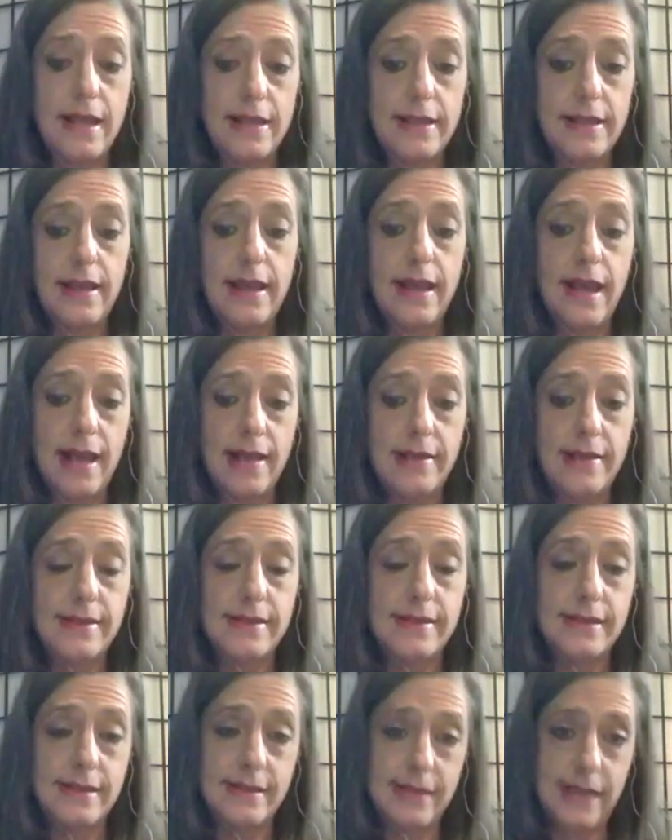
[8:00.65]
the S
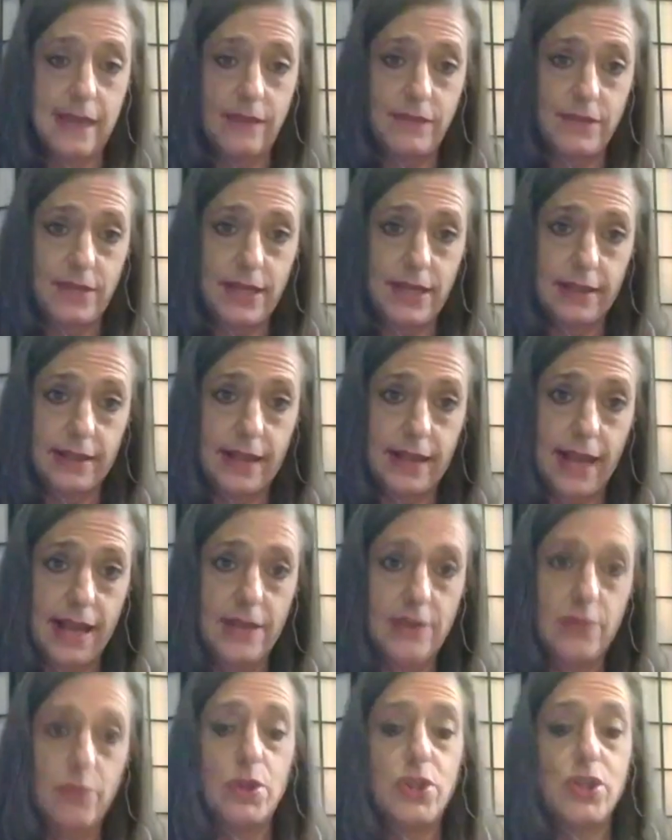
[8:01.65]
is the safety at the
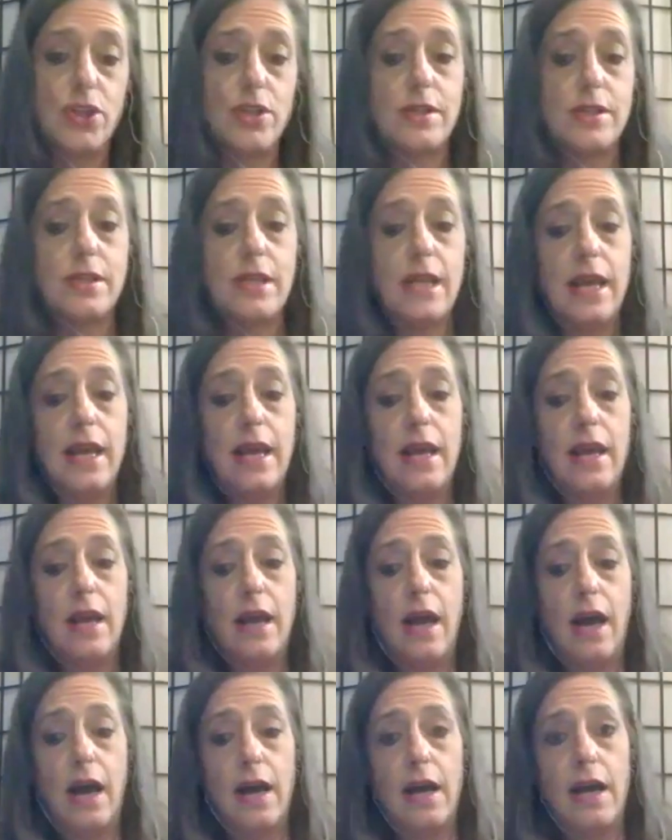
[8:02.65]
end, which is
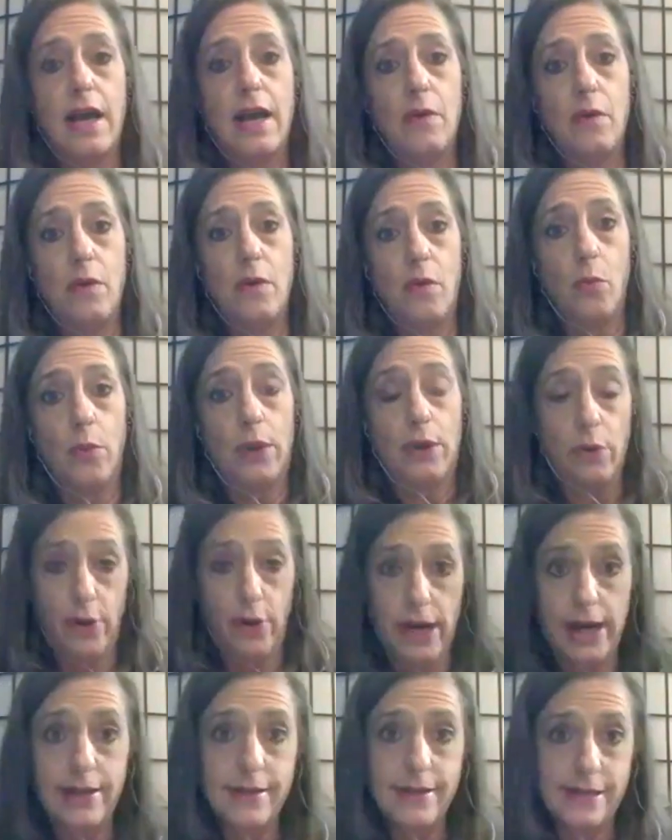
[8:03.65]
uh, we
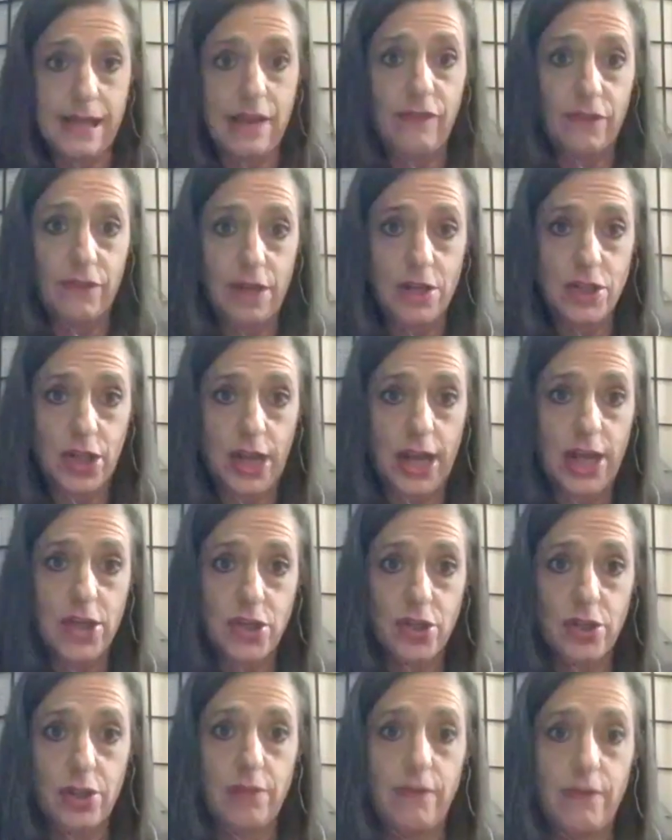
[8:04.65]
create a safe and
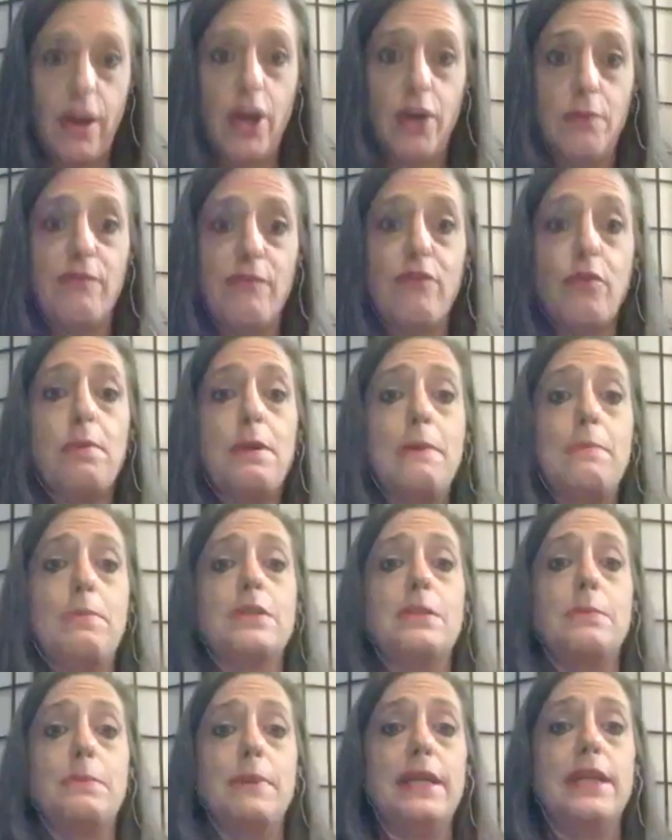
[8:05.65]
educational environment for people
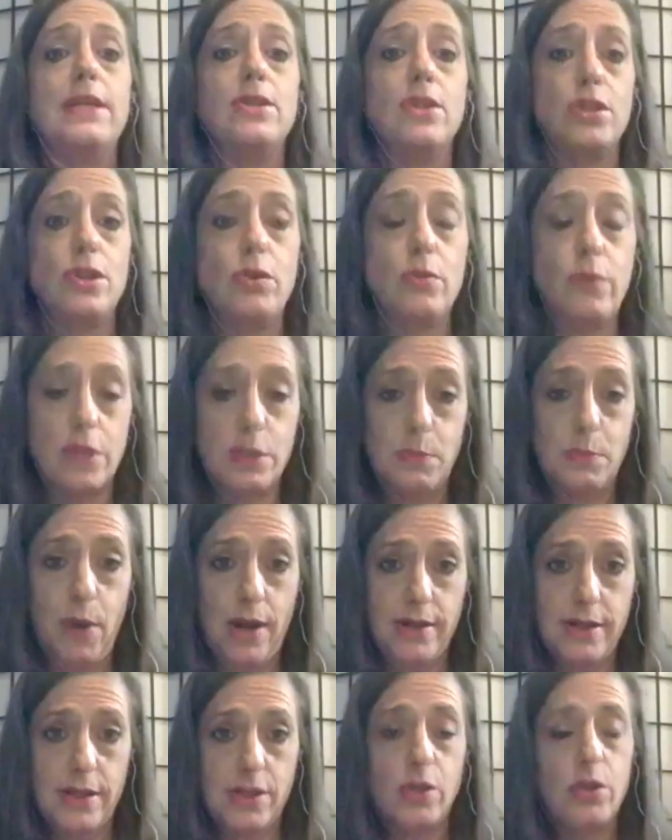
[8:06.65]
to begin to do this
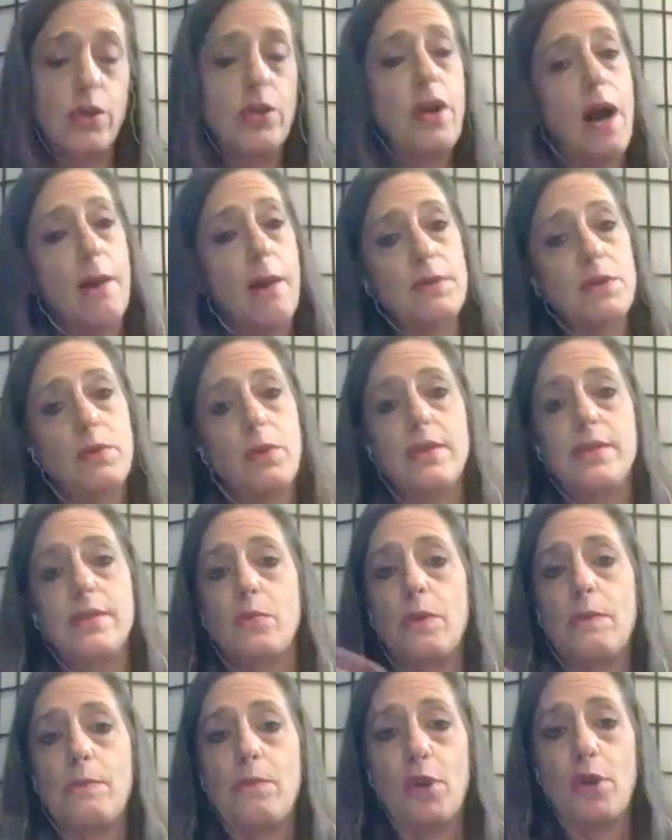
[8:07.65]
process. So you come to us
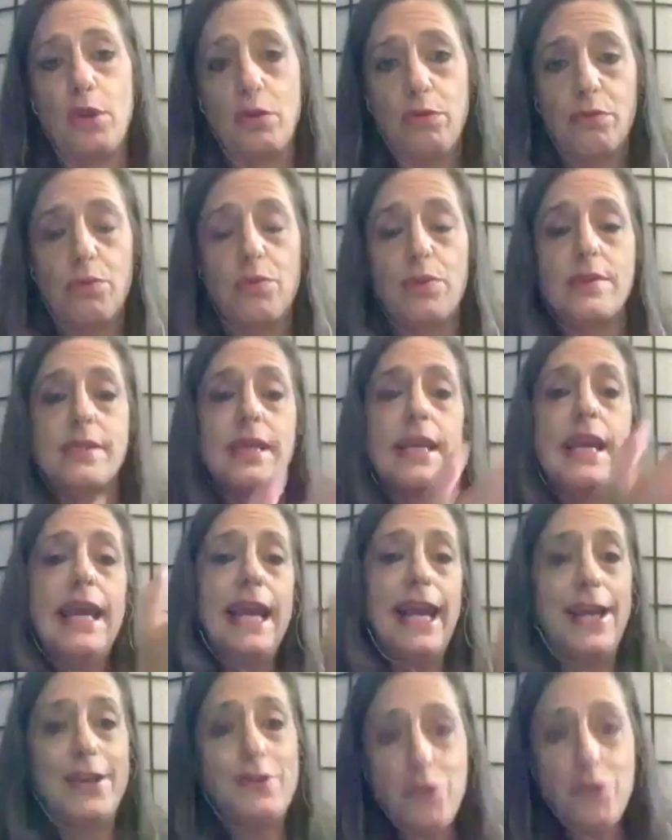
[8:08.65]
and we put you through this
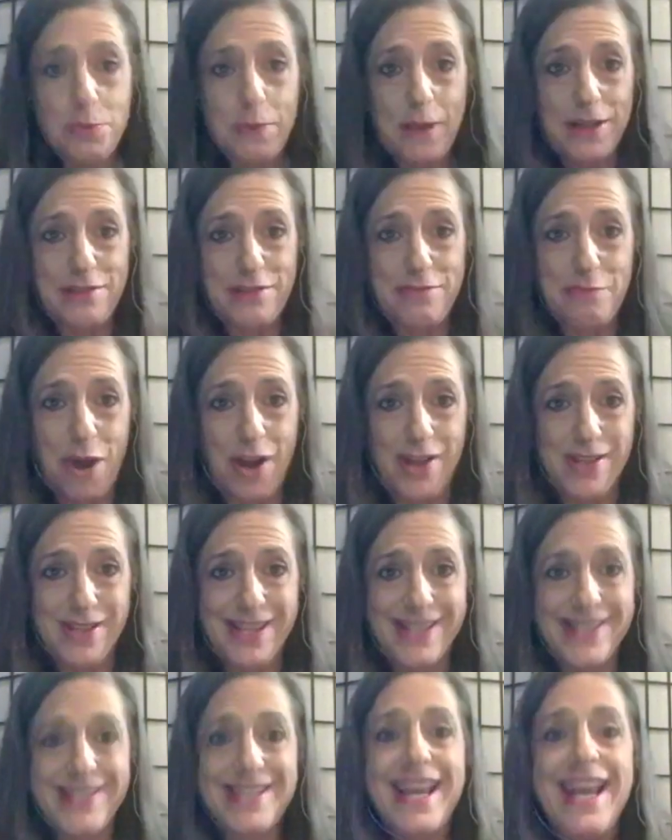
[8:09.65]
introspective
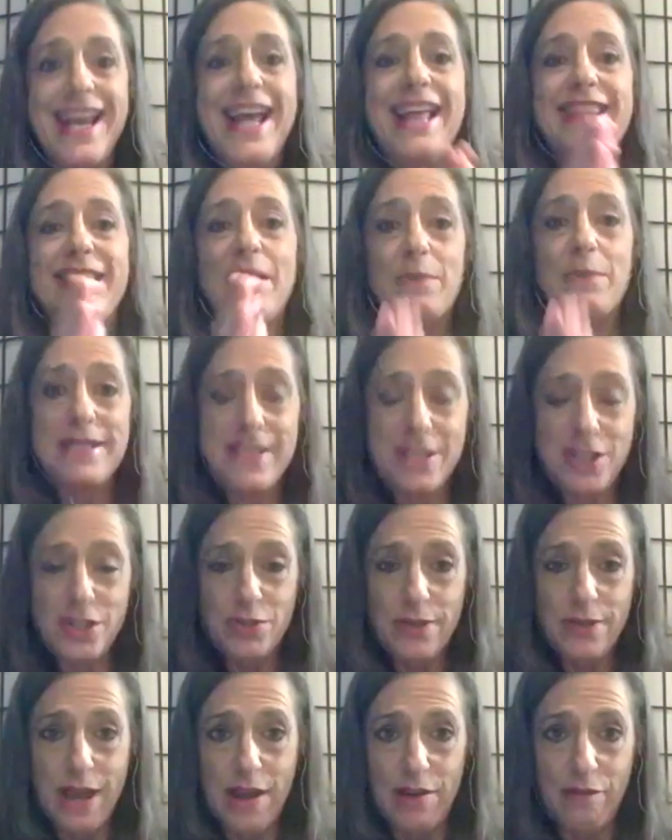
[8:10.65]
process. Then we sit
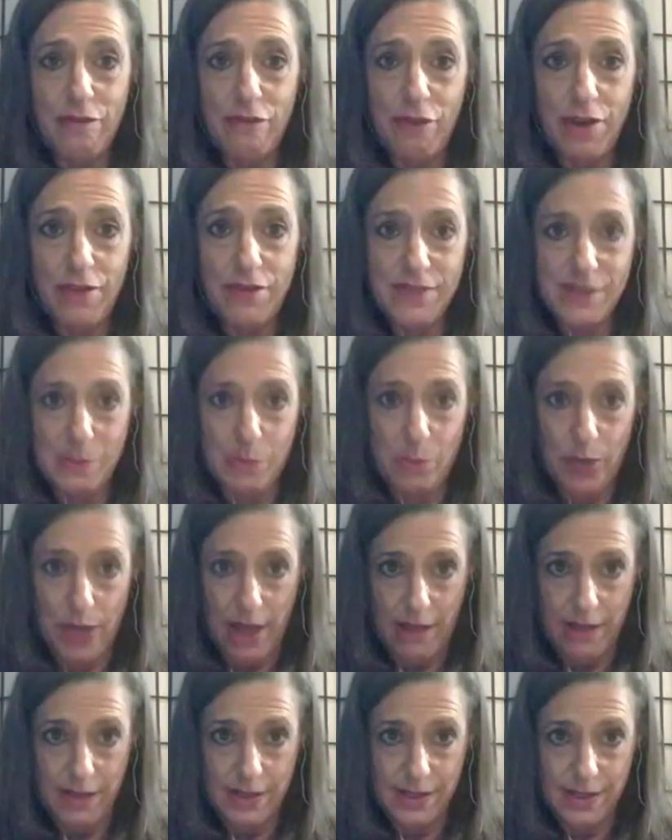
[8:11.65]
you down in front of someone
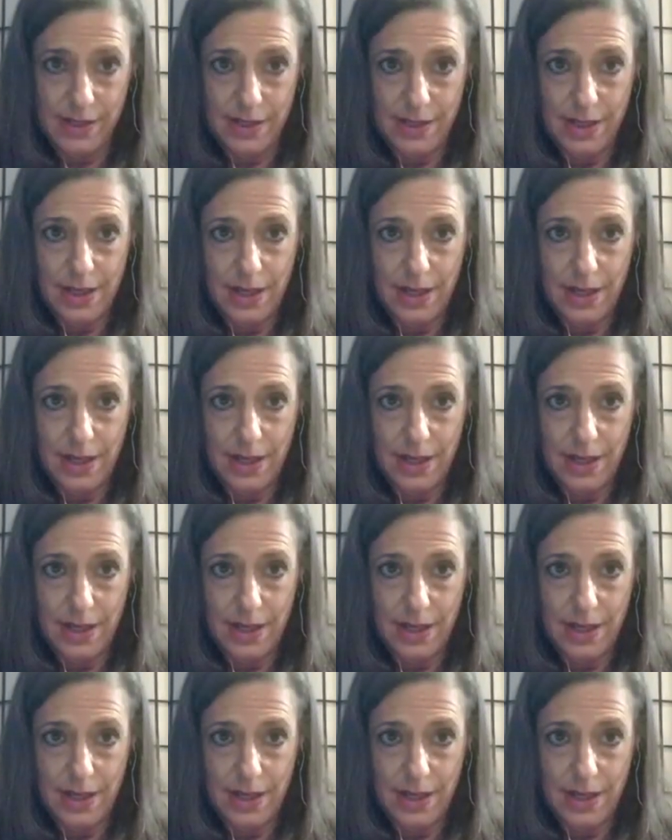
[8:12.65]
else